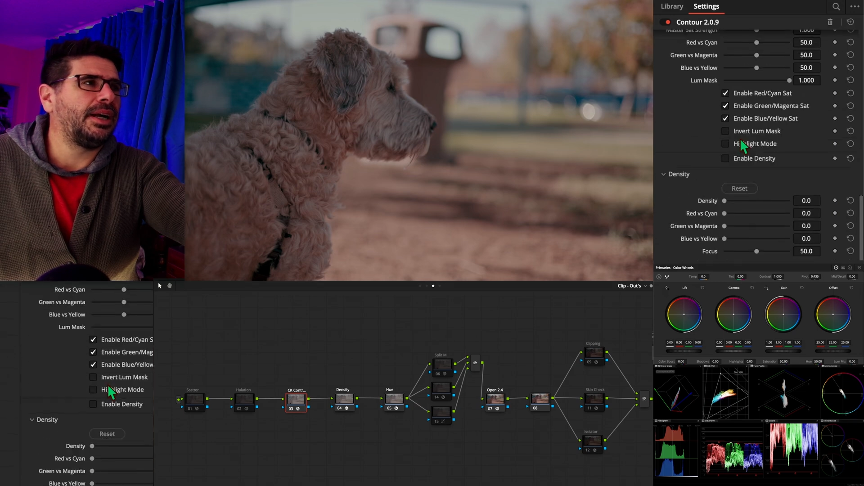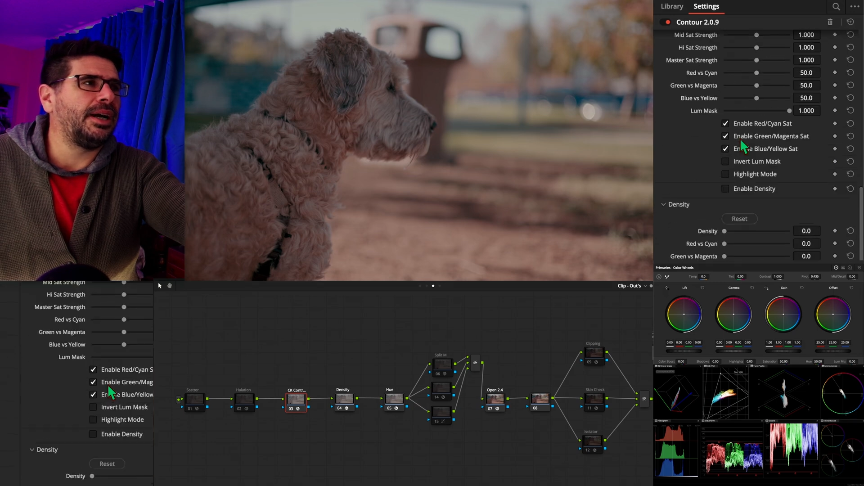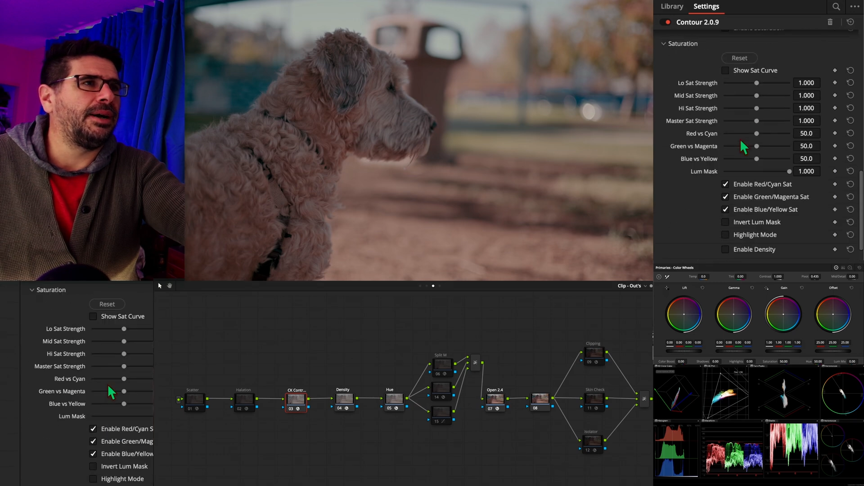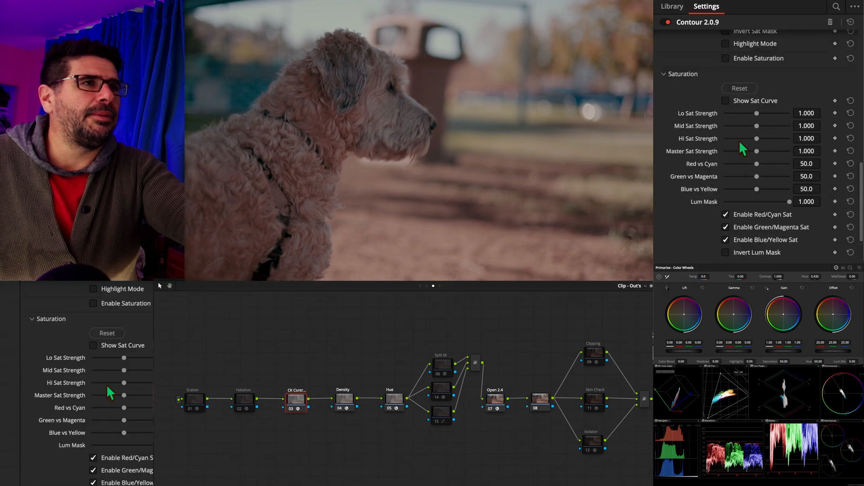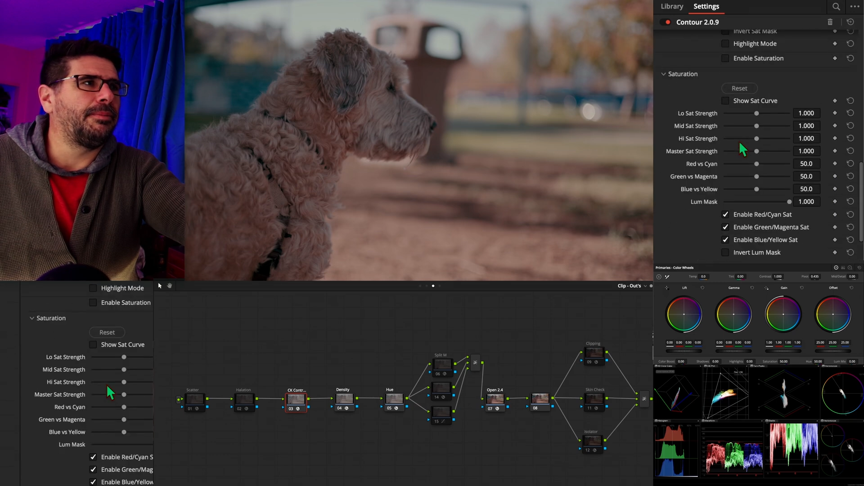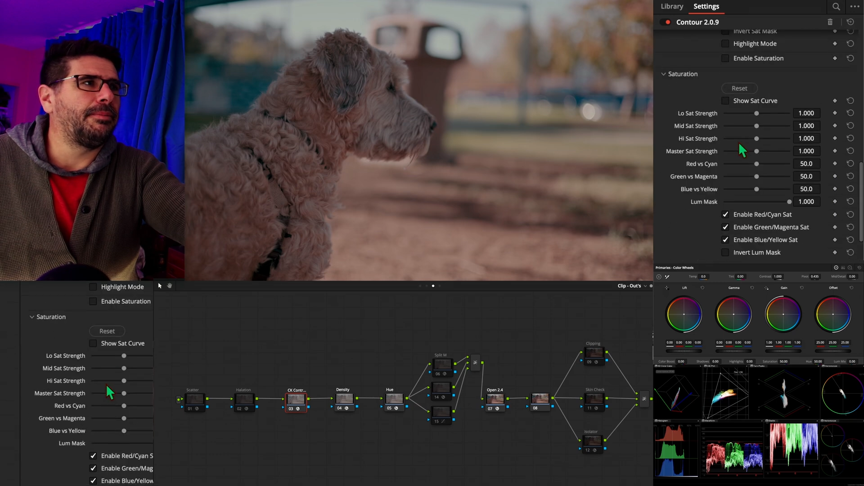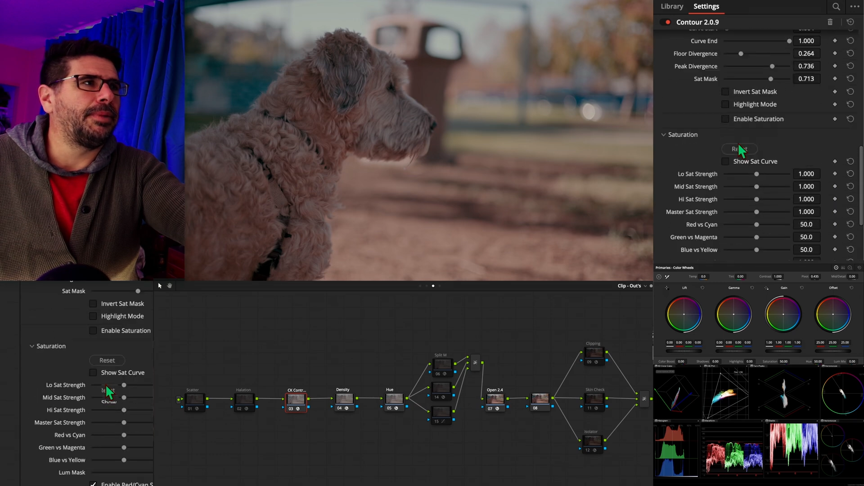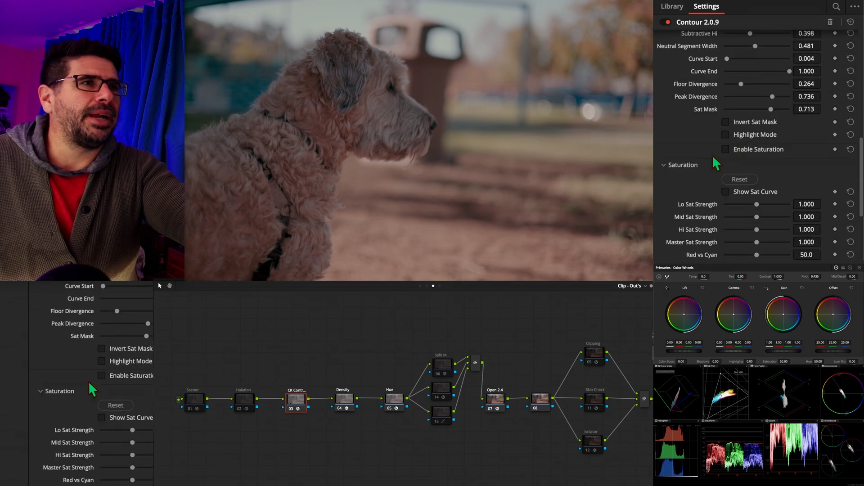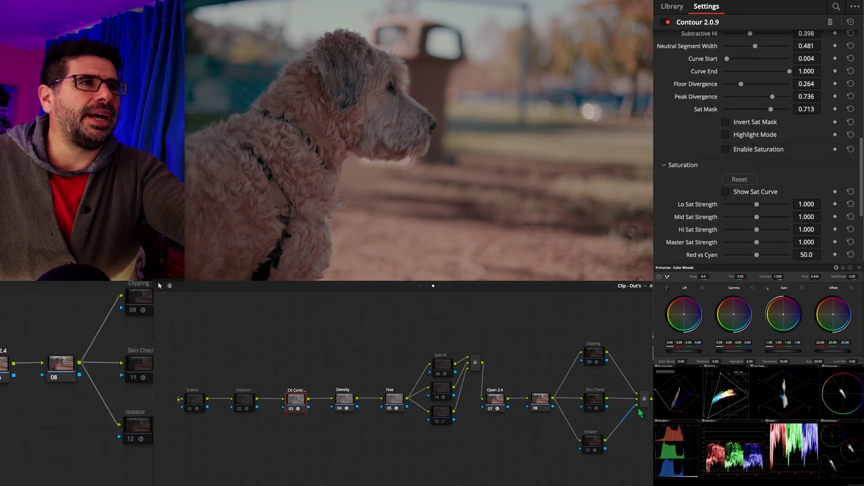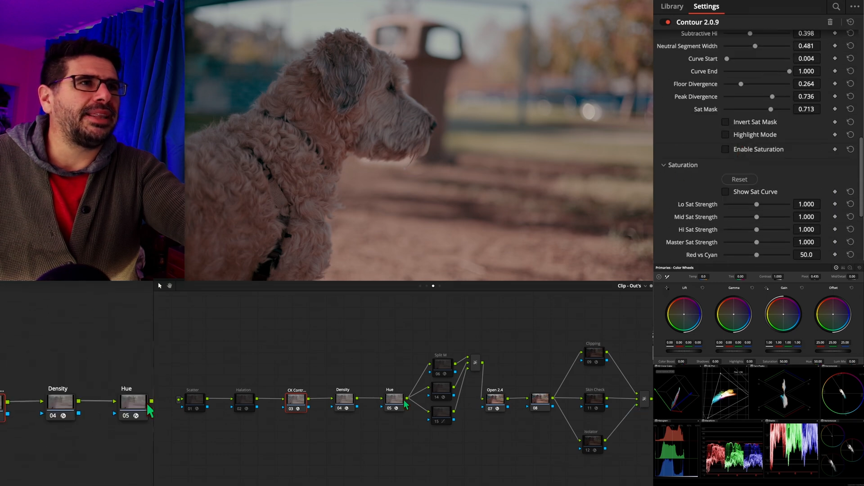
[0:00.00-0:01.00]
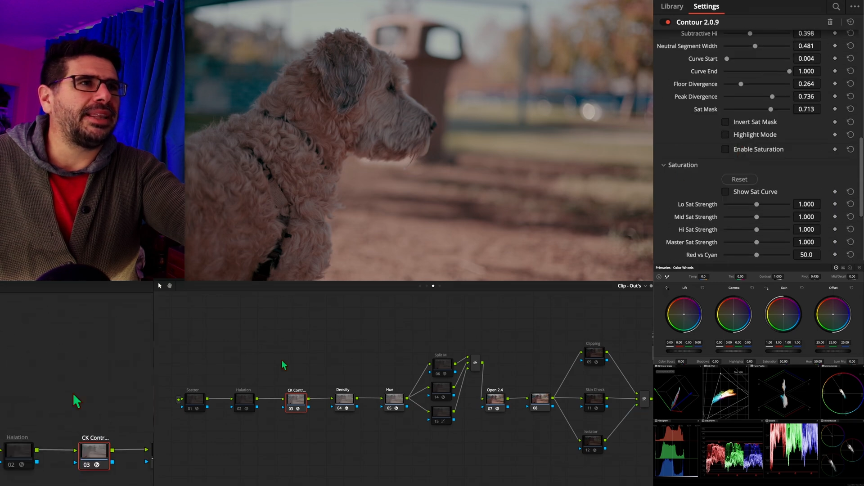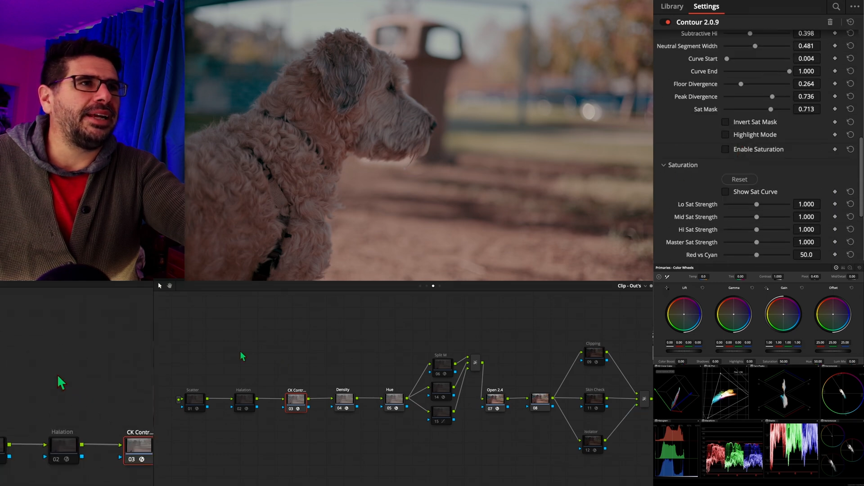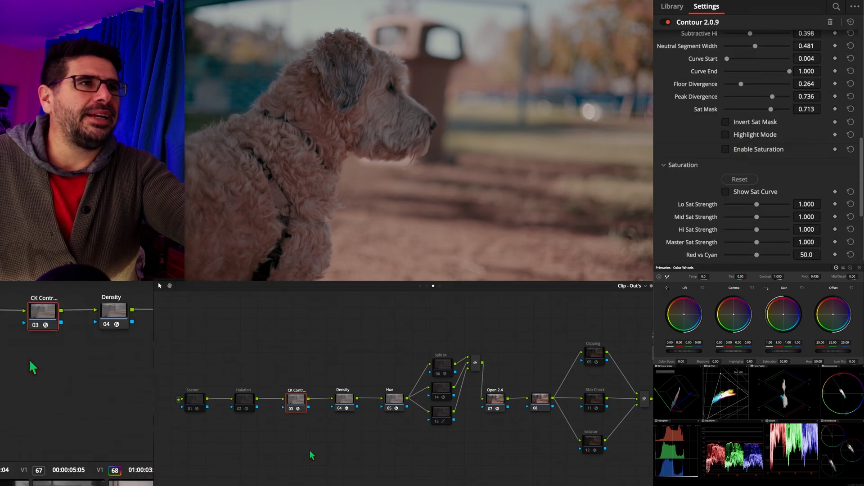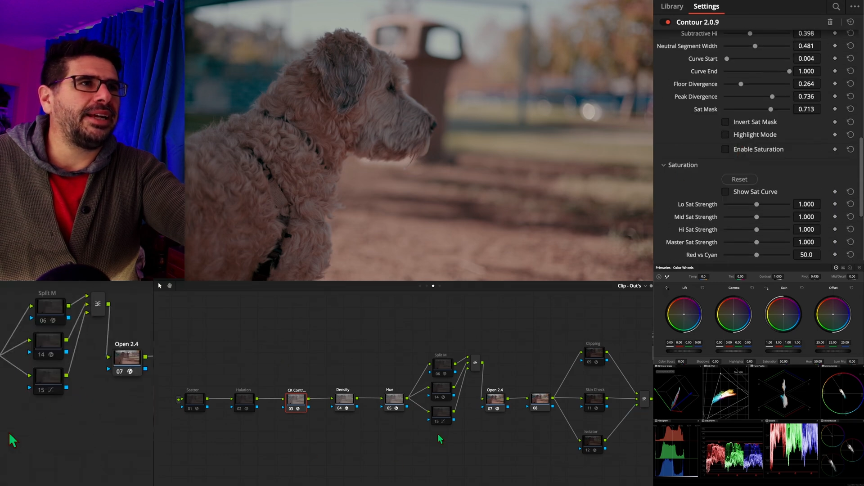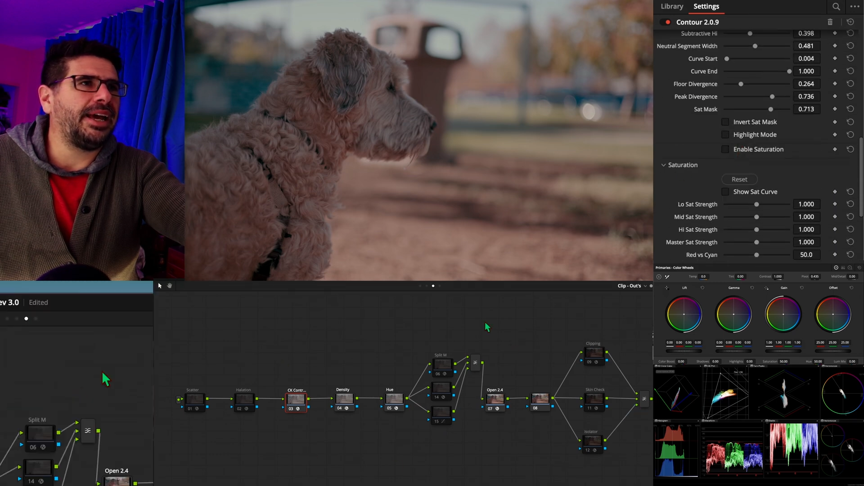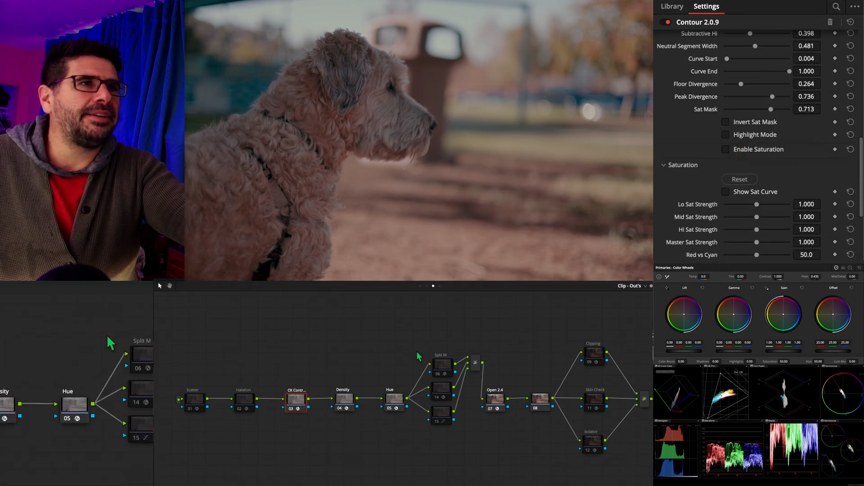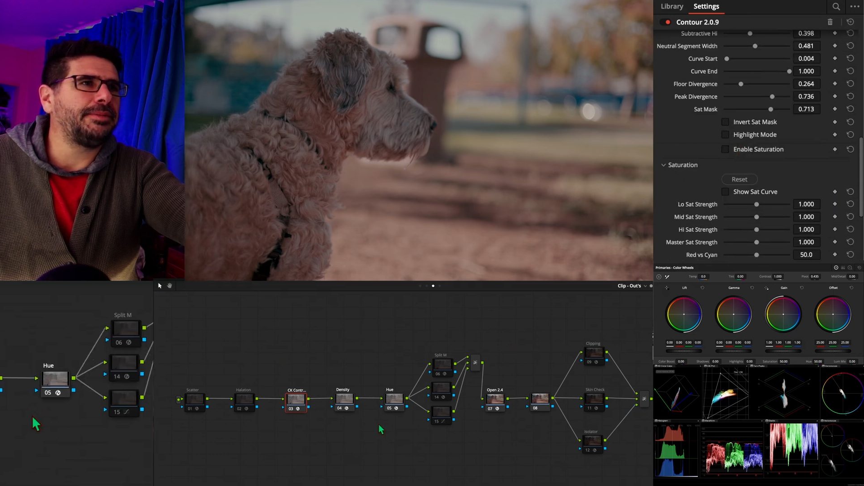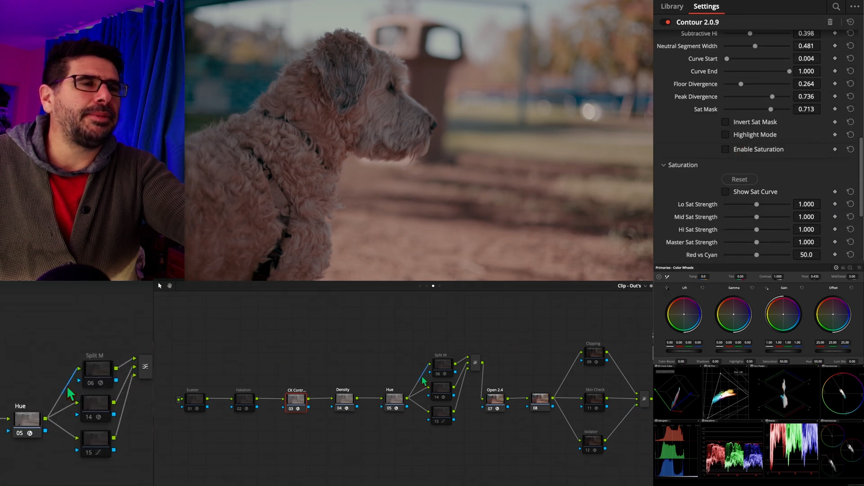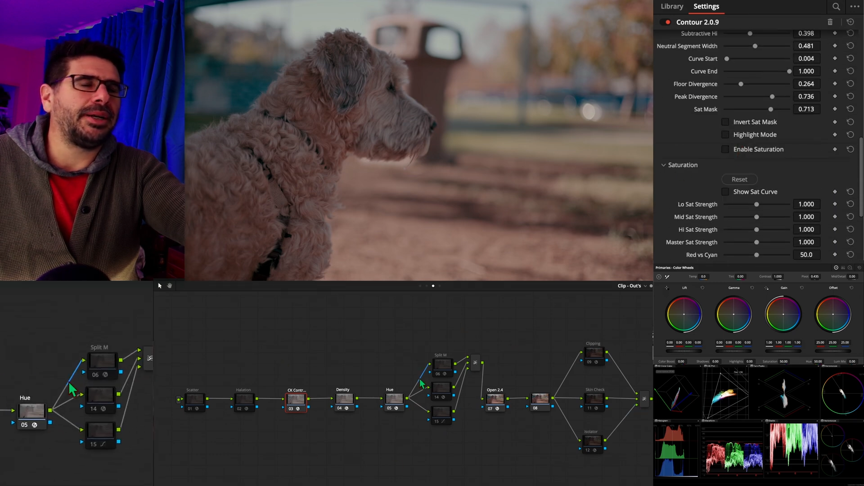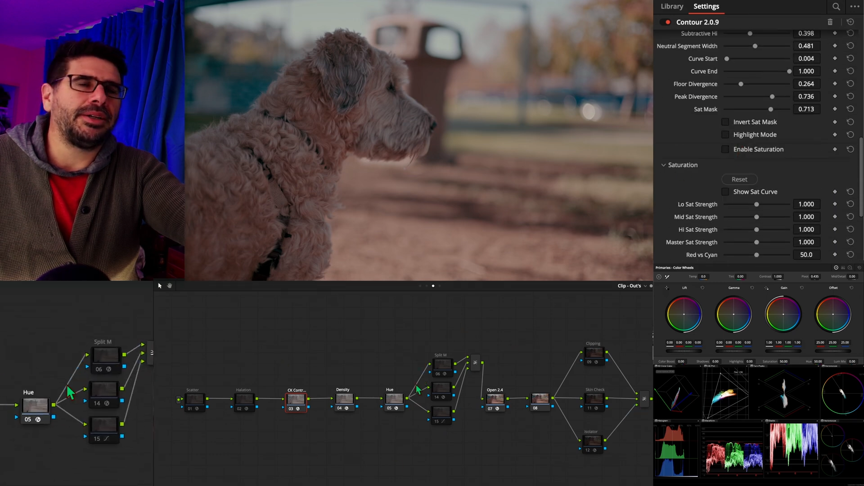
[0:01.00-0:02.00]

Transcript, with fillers: Um, but I like having my